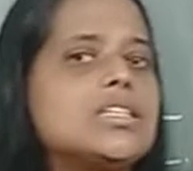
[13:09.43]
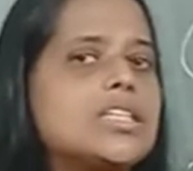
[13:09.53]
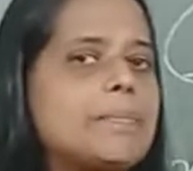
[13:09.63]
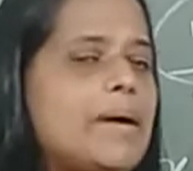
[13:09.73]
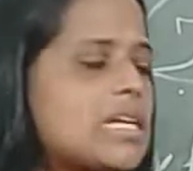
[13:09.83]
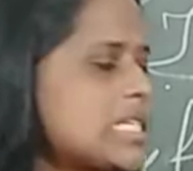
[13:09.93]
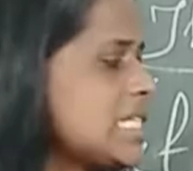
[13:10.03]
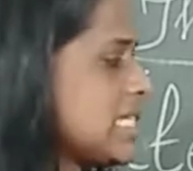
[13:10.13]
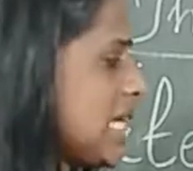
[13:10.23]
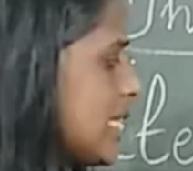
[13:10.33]
third party
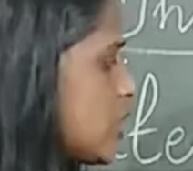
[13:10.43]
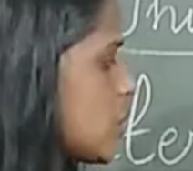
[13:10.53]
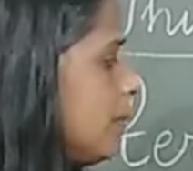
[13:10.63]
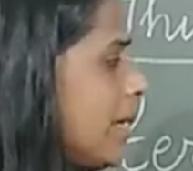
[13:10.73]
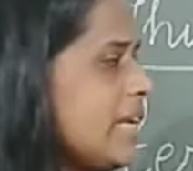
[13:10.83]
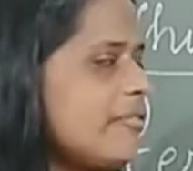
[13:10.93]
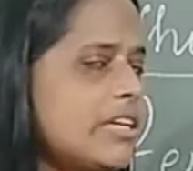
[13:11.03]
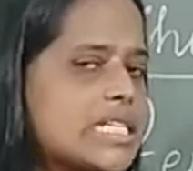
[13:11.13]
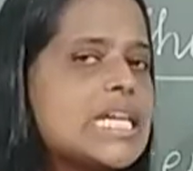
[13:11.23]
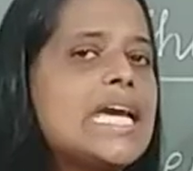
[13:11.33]
stands to
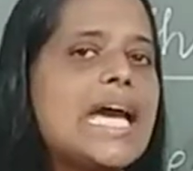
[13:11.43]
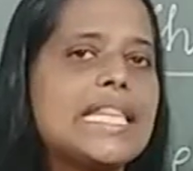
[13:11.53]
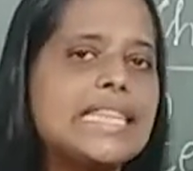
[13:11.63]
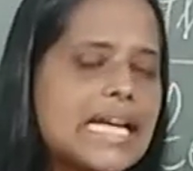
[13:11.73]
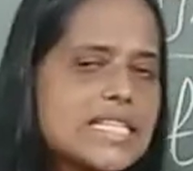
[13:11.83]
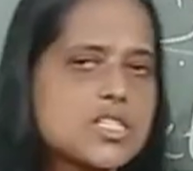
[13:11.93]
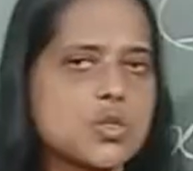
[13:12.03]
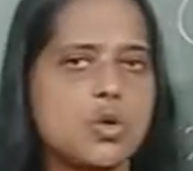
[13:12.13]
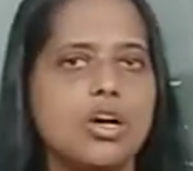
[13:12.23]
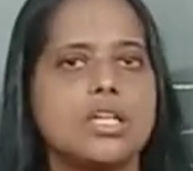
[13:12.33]
benefit, and that is
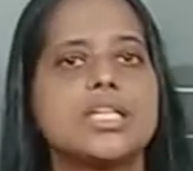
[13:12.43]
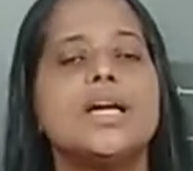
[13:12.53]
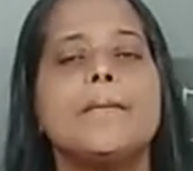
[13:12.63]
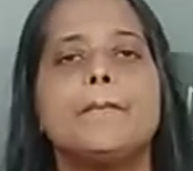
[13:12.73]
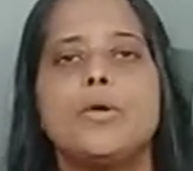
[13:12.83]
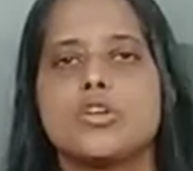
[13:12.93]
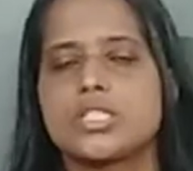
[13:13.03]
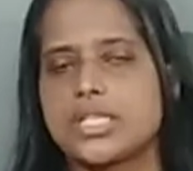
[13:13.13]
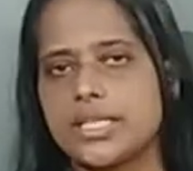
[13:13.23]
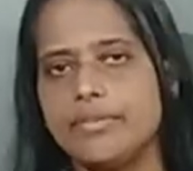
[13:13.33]
called
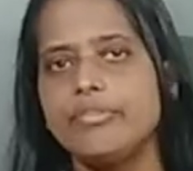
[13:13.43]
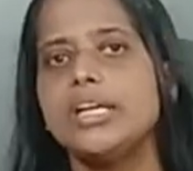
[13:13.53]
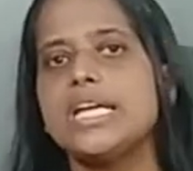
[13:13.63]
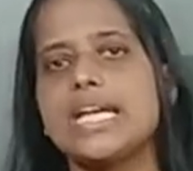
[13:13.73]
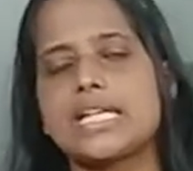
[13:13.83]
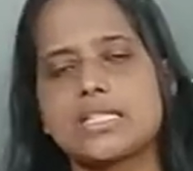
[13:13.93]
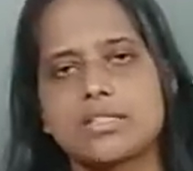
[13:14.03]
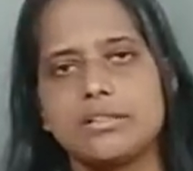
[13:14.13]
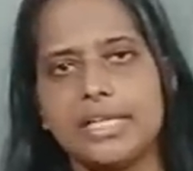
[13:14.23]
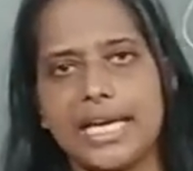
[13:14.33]
positive
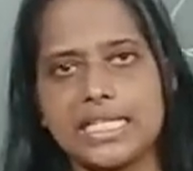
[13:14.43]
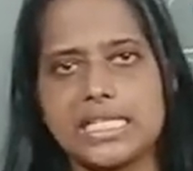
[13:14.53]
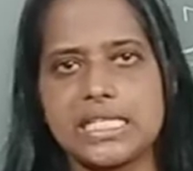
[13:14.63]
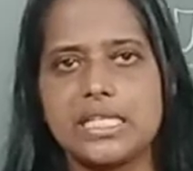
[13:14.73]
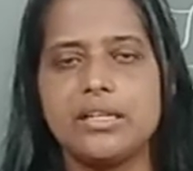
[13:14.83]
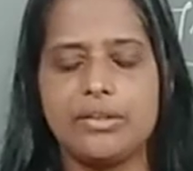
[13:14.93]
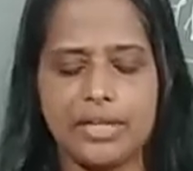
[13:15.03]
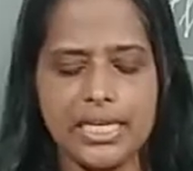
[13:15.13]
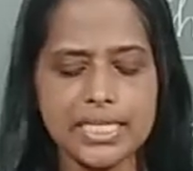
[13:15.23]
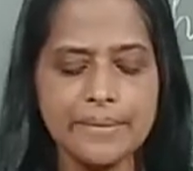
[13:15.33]
externality,
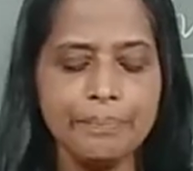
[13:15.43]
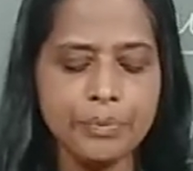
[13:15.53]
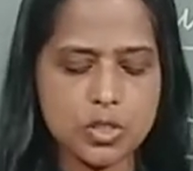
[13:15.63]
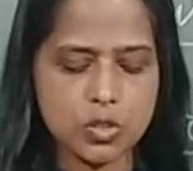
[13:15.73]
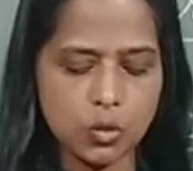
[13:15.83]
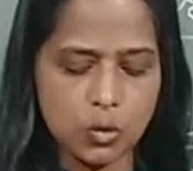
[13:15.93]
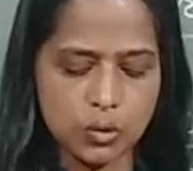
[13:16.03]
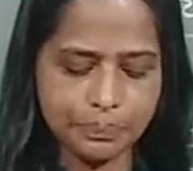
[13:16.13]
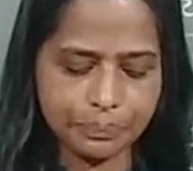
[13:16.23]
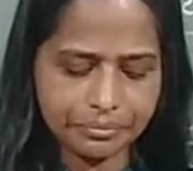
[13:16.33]
right?
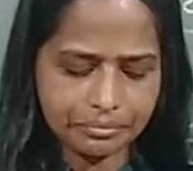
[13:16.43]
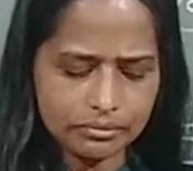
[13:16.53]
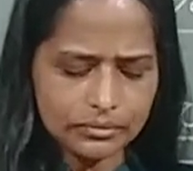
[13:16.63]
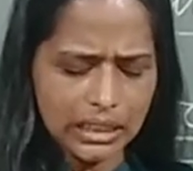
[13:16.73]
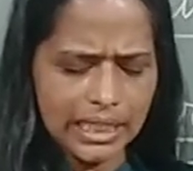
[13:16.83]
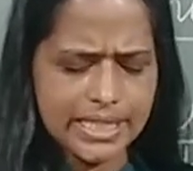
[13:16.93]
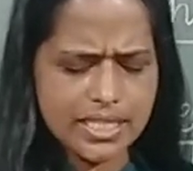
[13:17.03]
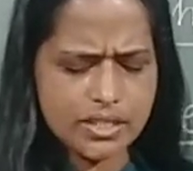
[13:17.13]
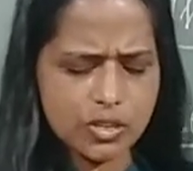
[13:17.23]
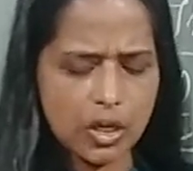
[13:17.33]
So, and
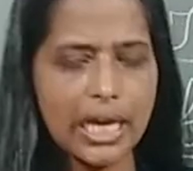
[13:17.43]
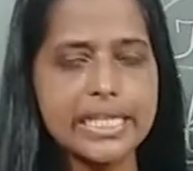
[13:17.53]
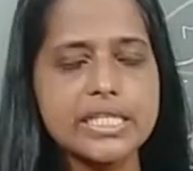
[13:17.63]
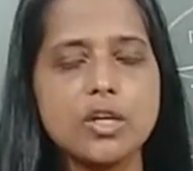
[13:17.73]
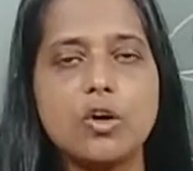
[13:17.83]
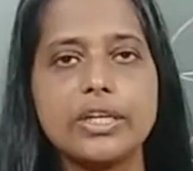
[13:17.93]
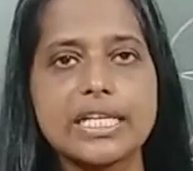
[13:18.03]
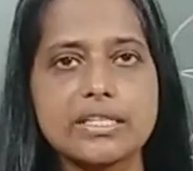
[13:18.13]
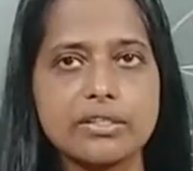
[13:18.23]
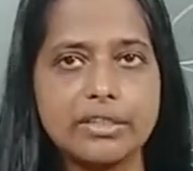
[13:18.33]
this is your idea on
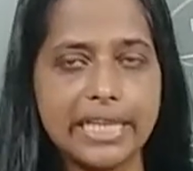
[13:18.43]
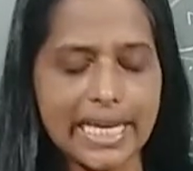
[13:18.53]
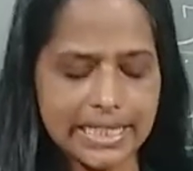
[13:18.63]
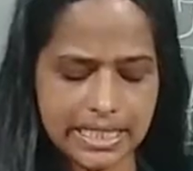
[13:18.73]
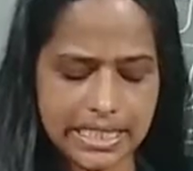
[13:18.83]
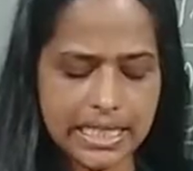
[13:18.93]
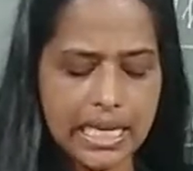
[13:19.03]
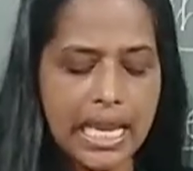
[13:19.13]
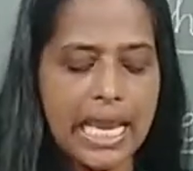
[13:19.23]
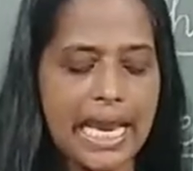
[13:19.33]
externality.
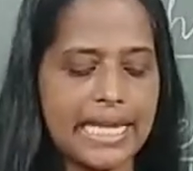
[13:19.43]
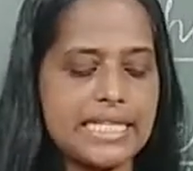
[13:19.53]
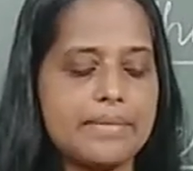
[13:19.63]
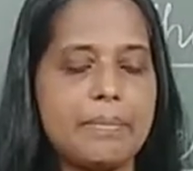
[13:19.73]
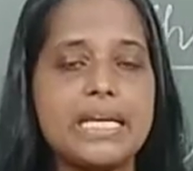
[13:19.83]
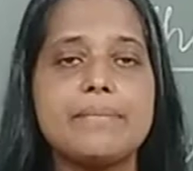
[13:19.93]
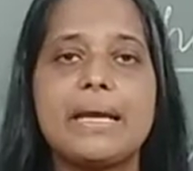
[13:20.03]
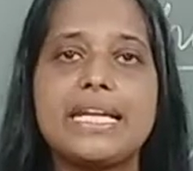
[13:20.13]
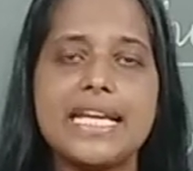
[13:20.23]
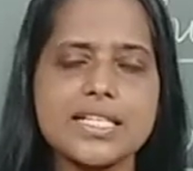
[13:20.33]
And in
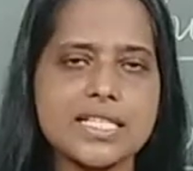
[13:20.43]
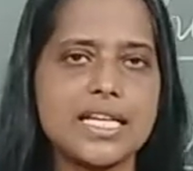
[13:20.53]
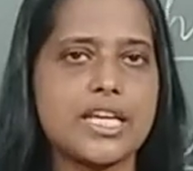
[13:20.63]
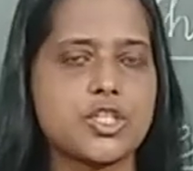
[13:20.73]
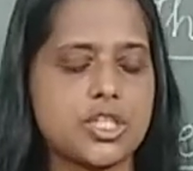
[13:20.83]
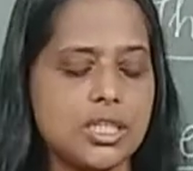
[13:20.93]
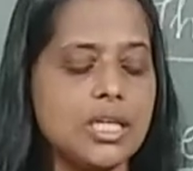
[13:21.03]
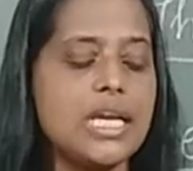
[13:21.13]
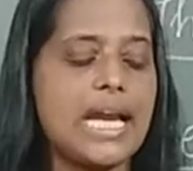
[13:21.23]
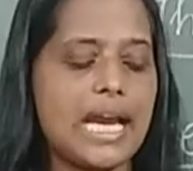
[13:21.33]
my next
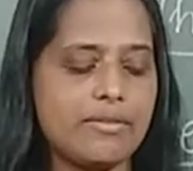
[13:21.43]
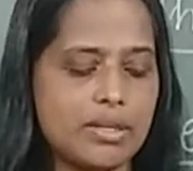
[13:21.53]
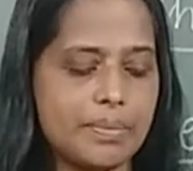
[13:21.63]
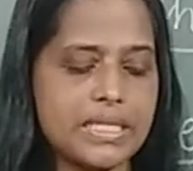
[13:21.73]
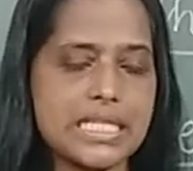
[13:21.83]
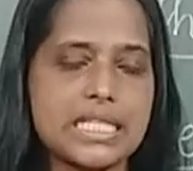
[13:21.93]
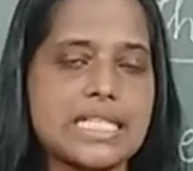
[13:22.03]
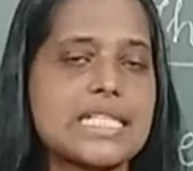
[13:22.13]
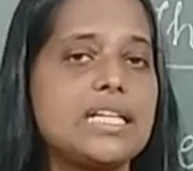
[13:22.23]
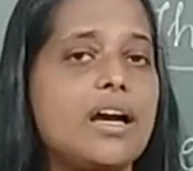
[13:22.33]
lecture, I will be
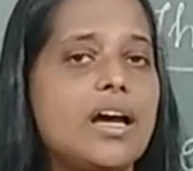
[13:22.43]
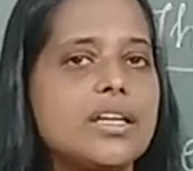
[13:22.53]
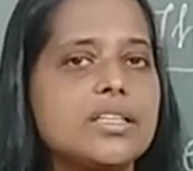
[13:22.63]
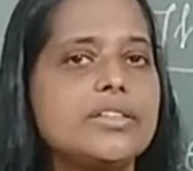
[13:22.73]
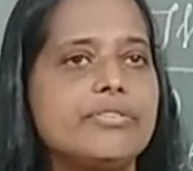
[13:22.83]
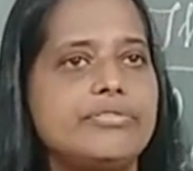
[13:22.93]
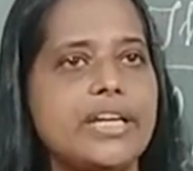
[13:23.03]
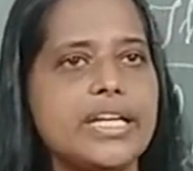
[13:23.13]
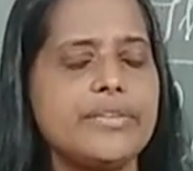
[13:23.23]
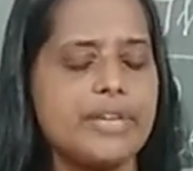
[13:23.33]
discussing another
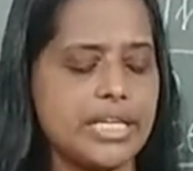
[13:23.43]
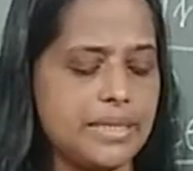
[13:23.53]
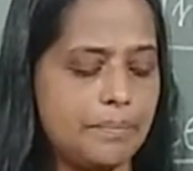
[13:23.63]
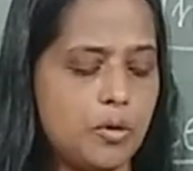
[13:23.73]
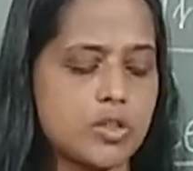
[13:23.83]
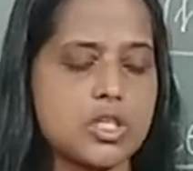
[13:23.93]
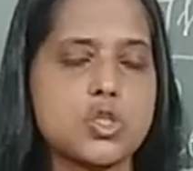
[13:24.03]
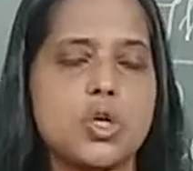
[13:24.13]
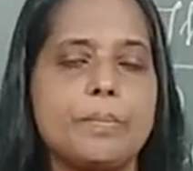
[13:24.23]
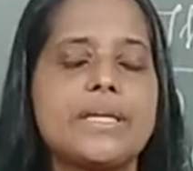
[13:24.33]
very, very
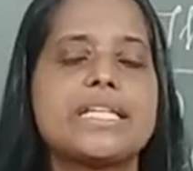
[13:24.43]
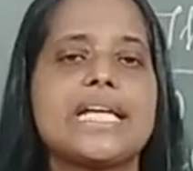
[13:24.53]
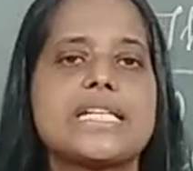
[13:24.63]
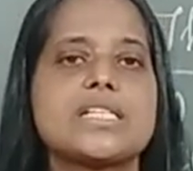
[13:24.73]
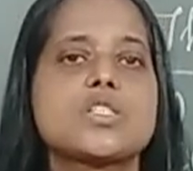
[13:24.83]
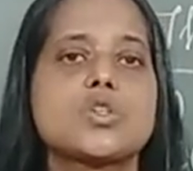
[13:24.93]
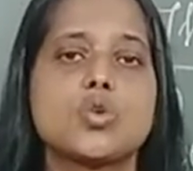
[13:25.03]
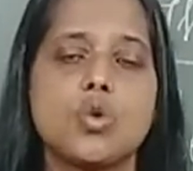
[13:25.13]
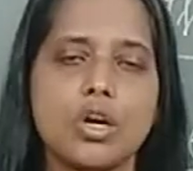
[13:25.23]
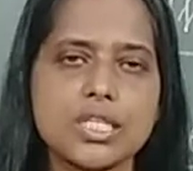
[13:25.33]
important topic, that is
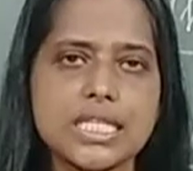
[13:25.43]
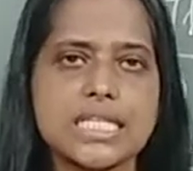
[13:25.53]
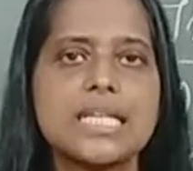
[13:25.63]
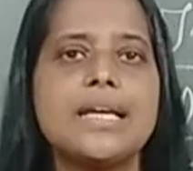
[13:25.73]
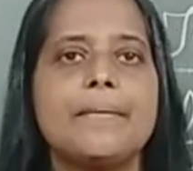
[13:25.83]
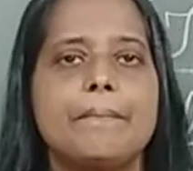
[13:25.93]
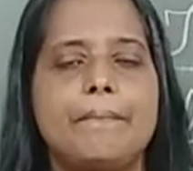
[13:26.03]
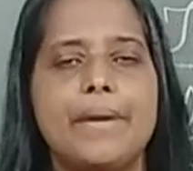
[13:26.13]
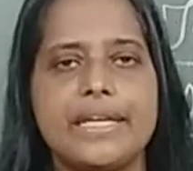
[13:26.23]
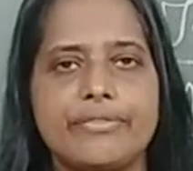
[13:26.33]
cost
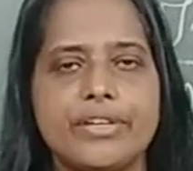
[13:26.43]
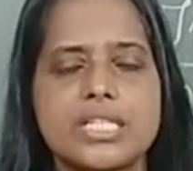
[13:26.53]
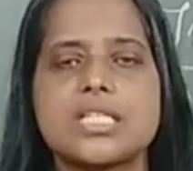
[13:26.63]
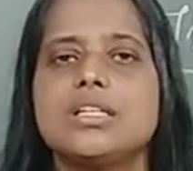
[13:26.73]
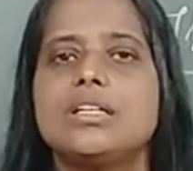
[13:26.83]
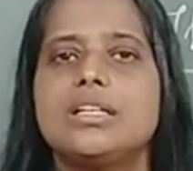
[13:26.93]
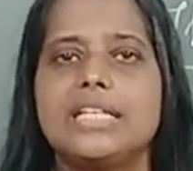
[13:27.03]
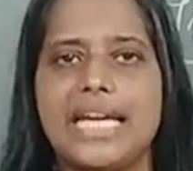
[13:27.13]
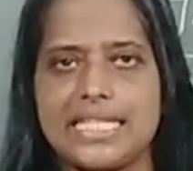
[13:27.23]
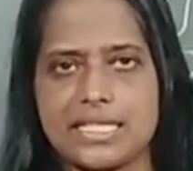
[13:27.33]
benefit
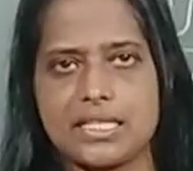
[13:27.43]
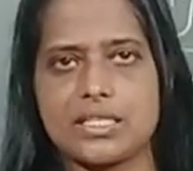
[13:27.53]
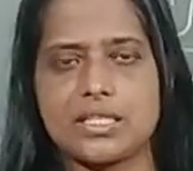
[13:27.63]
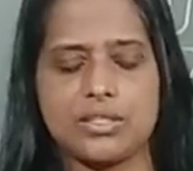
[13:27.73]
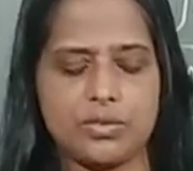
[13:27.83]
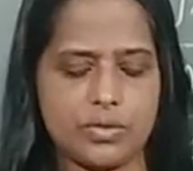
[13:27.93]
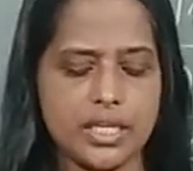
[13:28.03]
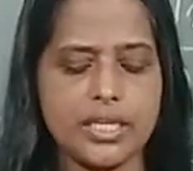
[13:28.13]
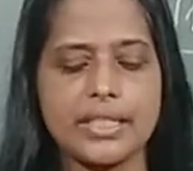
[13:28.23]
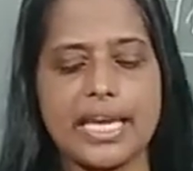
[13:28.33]
analysis.
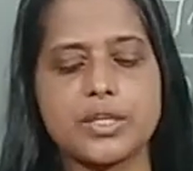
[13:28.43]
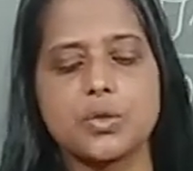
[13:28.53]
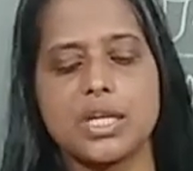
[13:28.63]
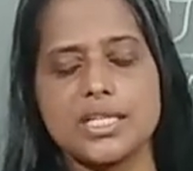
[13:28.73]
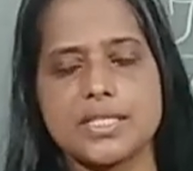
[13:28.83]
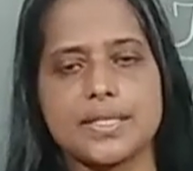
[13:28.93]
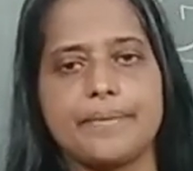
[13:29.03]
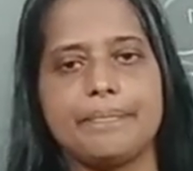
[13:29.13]
Okay, thank you, class.